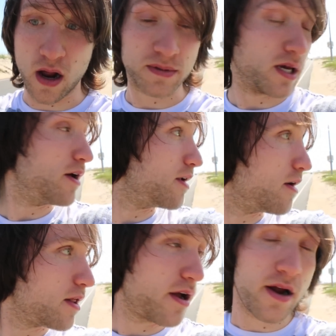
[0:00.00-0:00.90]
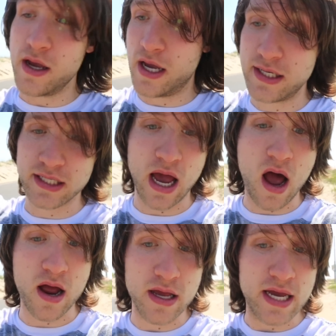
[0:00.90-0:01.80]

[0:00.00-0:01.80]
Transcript: I'm telling you, Uncle Larry, he's got